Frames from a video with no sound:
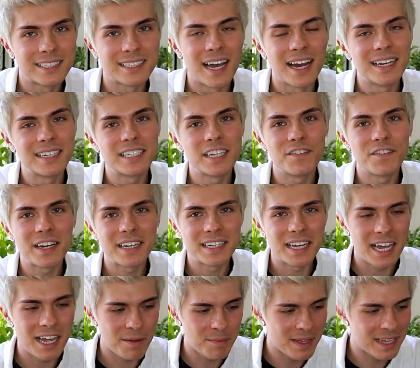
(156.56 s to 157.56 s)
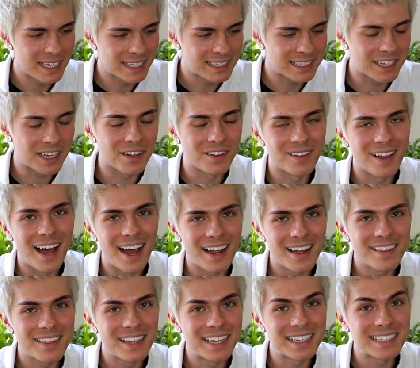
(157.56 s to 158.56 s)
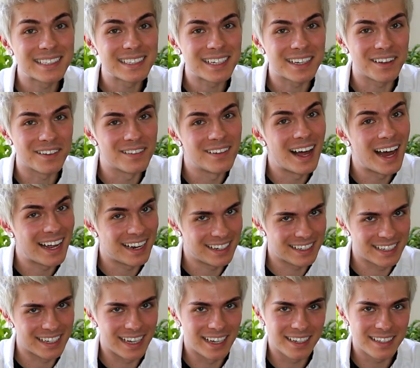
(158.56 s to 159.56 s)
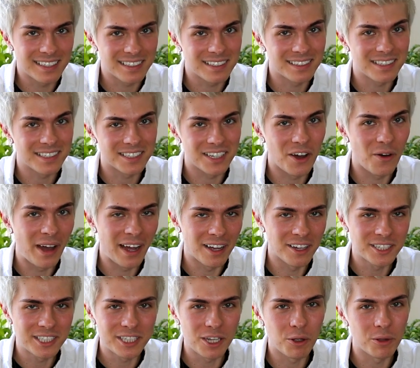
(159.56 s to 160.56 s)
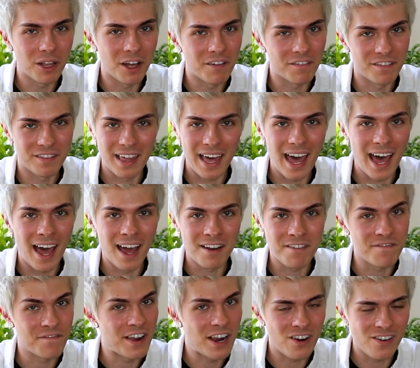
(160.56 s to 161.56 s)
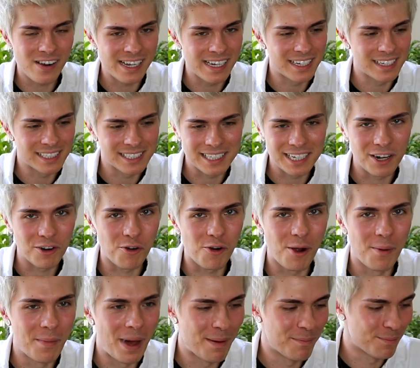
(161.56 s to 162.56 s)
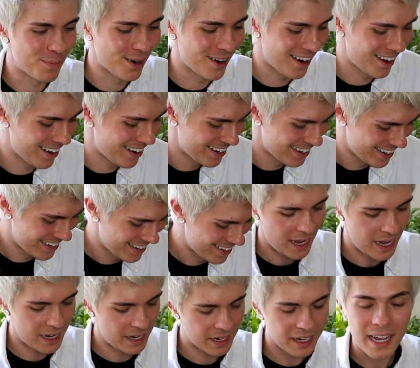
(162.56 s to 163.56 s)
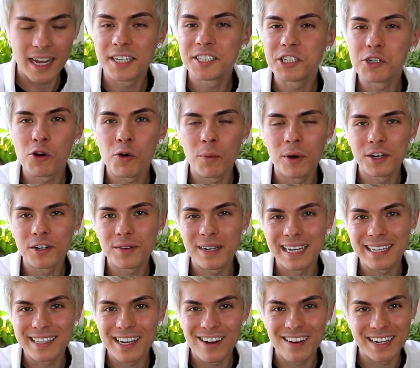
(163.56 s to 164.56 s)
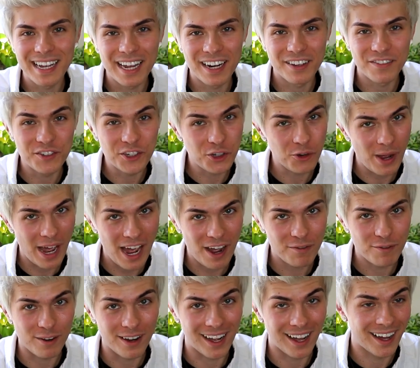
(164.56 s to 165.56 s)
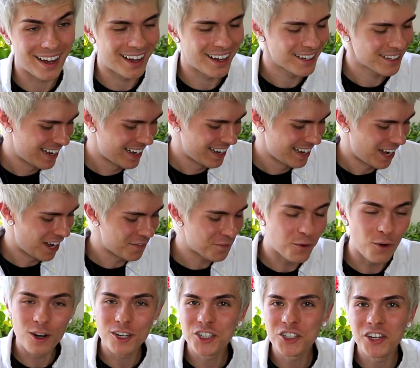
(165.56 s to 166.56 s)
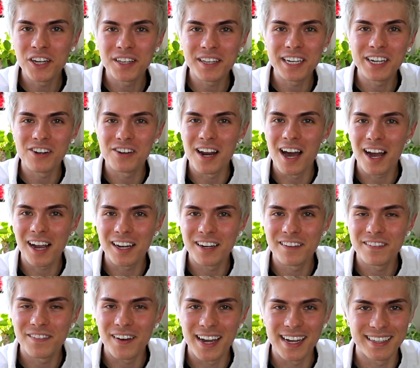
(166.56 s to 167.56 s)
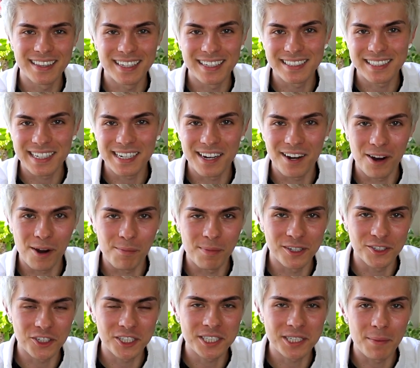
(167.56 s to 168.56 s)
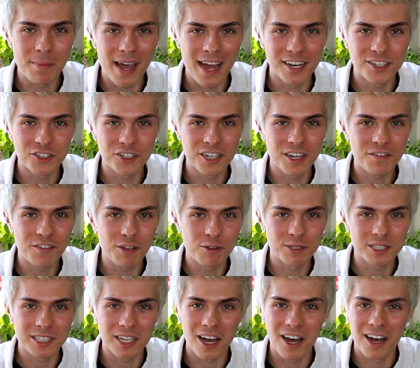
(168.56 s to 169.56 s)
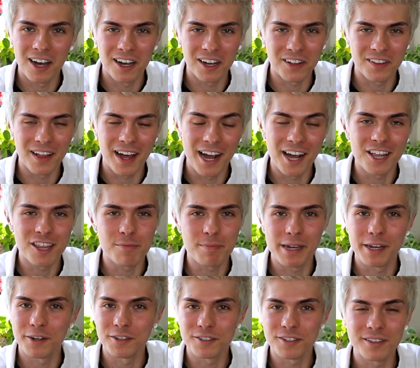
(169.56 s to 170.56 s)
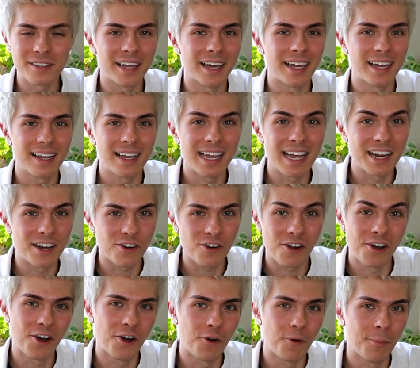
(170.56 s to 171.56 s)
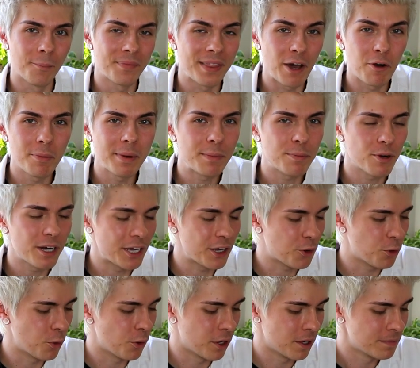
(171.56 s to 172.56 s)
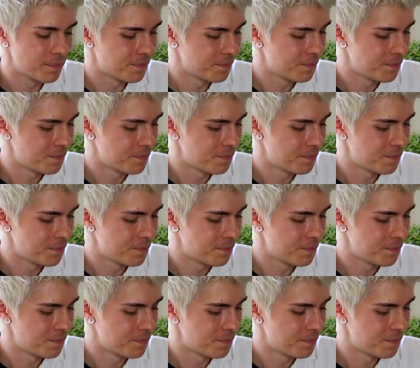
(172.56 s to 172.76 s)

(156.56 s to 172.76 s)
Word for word: scientific name is Goliathus goliatus, so I also love that. Very easy to remember. And in case you were wondering, they are native to Africa. Unfortunately, you're not going to find these here, but just imagine if you saw a Goliath beetle, like, in your home. That would be pretty cool.